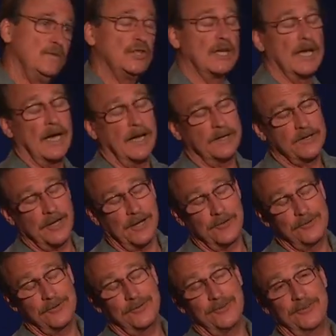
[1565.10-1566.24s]
God
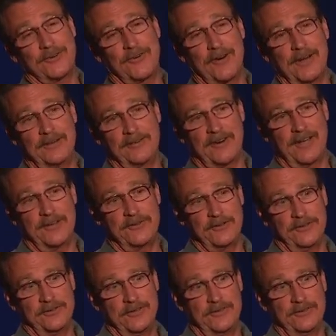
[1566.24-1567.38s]
consciousness, Christ
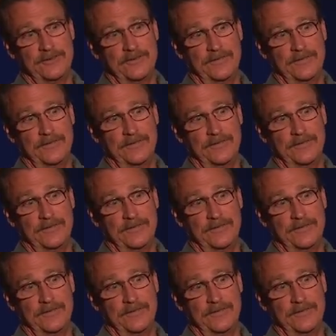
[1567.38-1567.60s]
consciousness.